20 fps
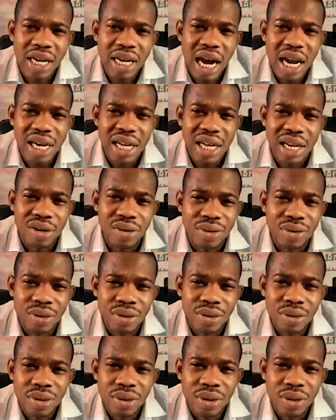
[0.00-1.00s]
Daniel.
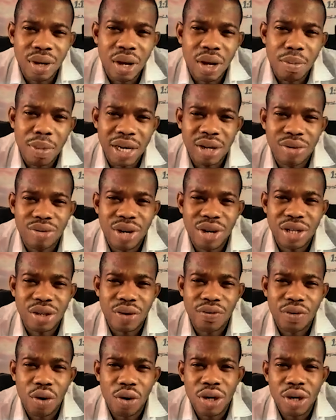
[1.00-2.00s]
By the grace
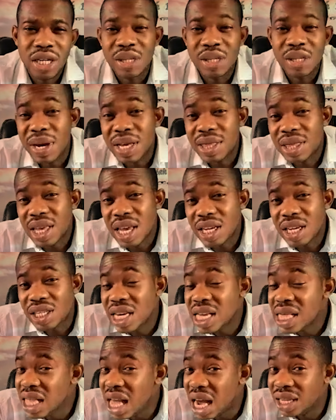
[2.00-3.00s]
of God, his message
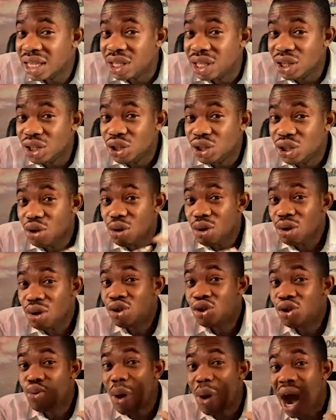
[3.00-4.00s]
is that you
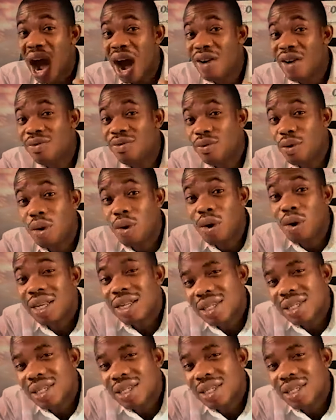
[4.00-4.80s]
should avoid